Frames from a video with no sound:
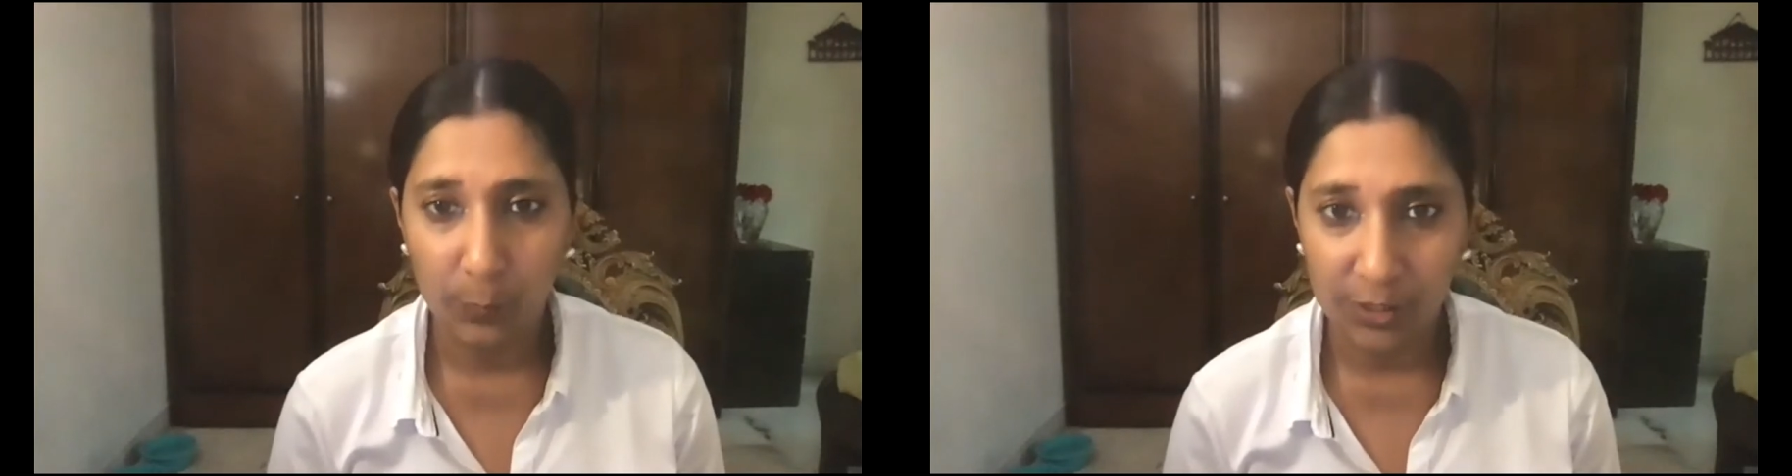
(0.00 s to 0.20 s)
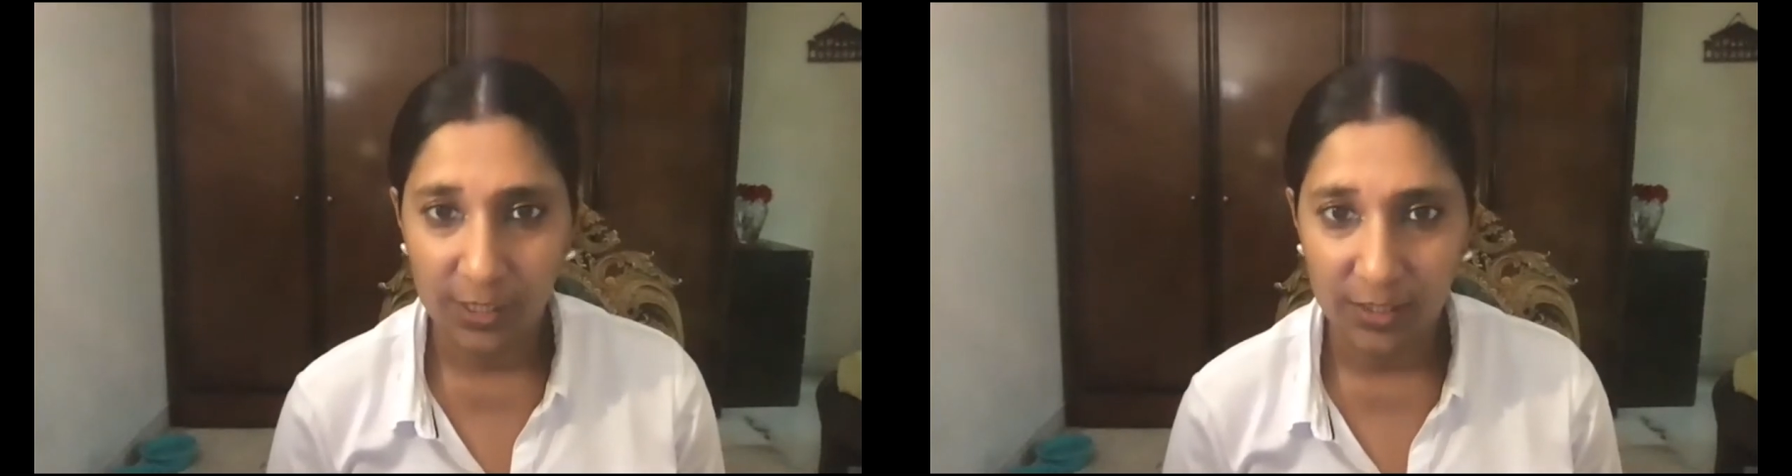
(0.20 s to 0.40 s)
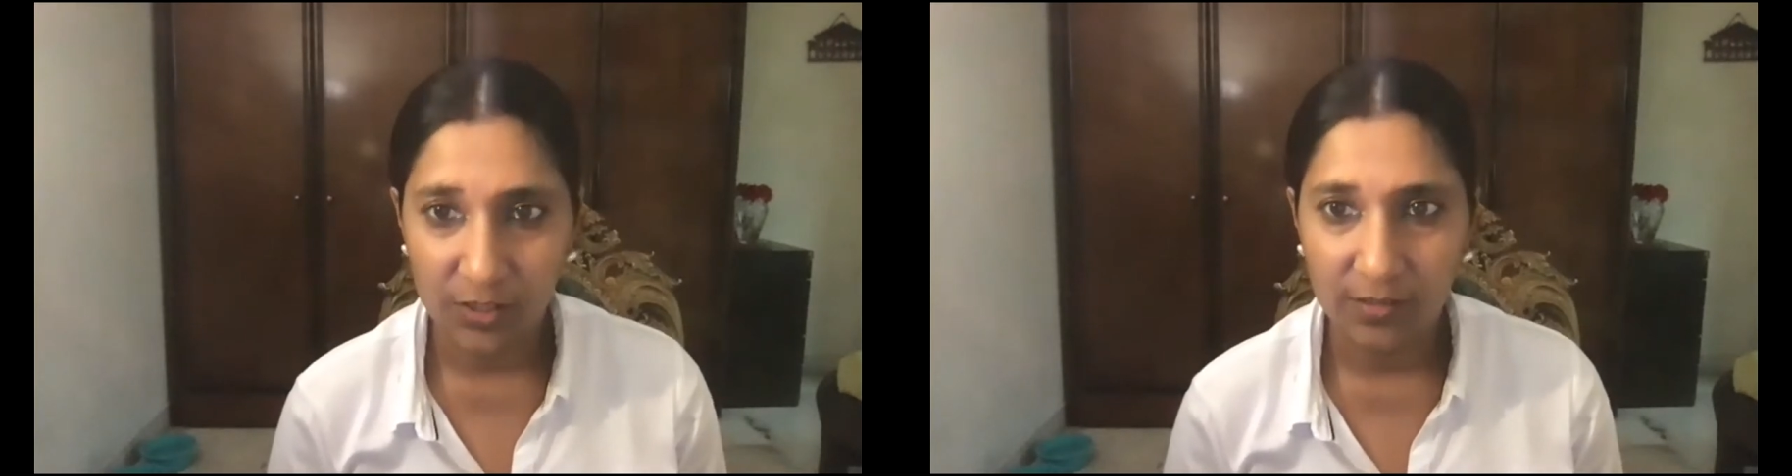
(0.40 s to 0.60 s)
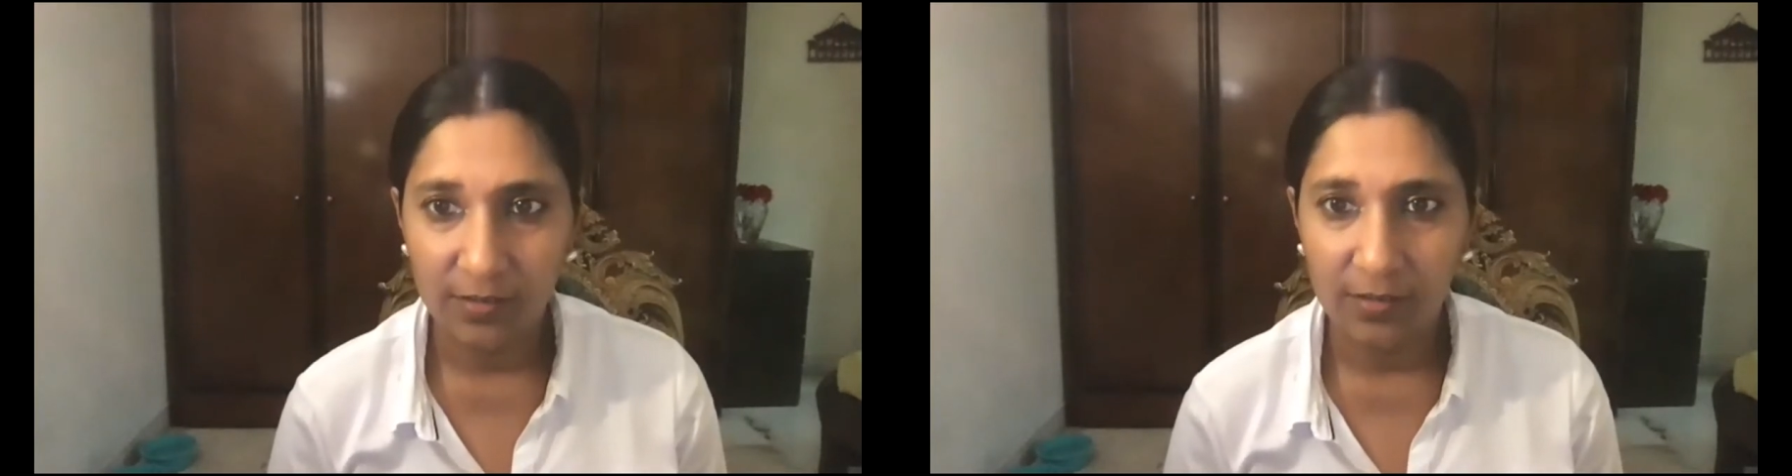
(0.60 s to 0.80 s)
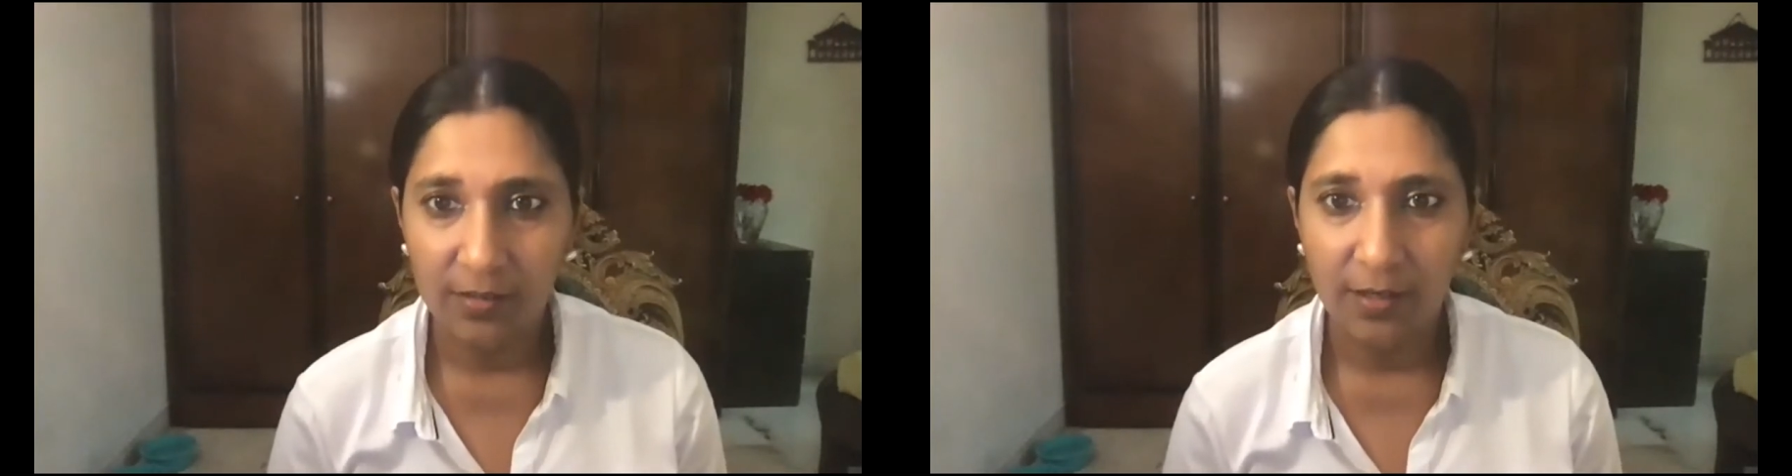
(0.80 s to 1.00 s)
protection,
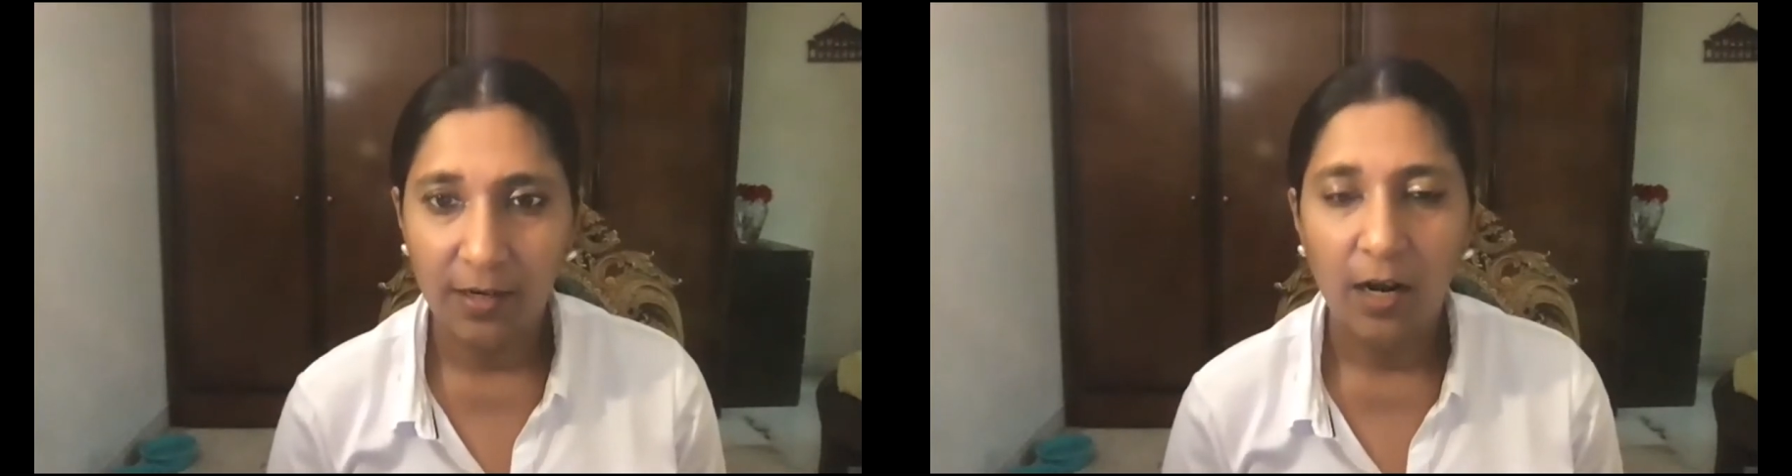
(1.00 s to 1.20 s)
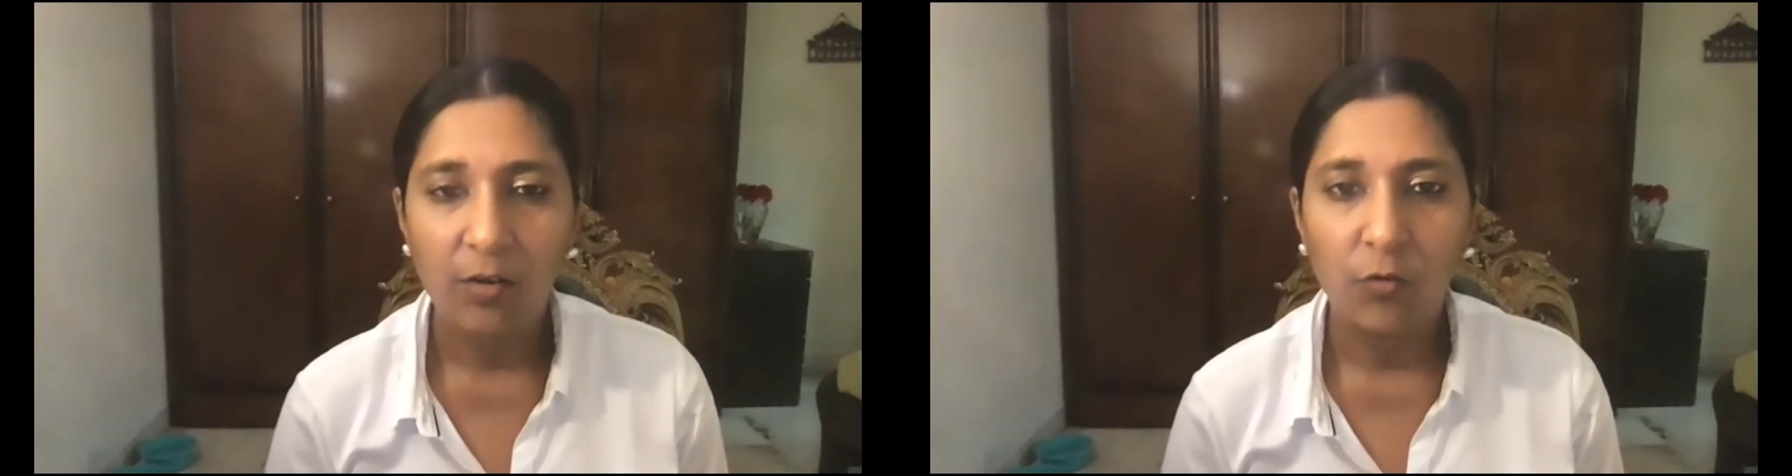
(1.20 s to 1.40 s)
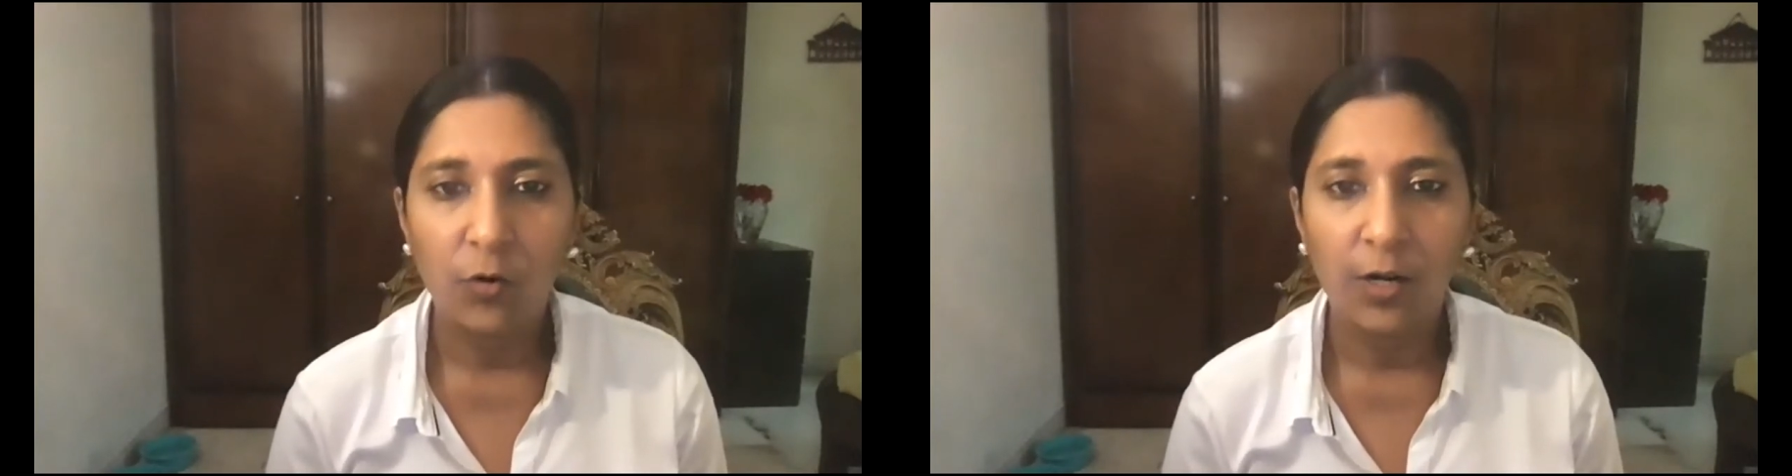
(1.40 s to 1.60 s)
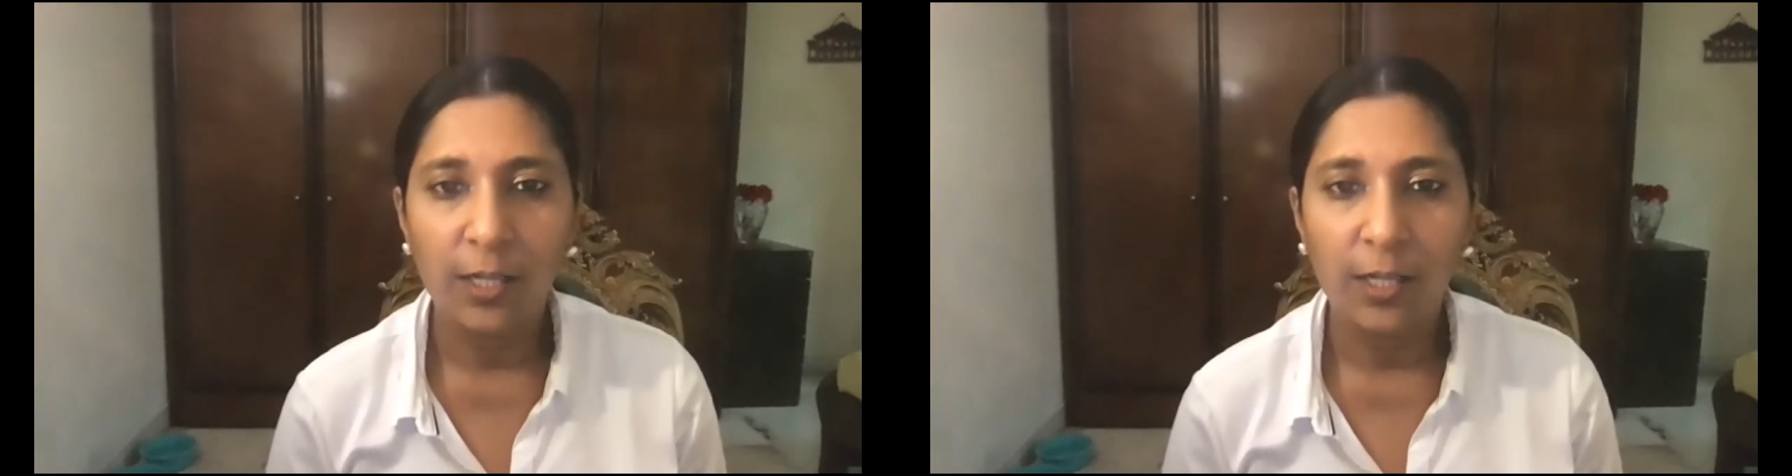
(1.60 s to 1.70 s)
for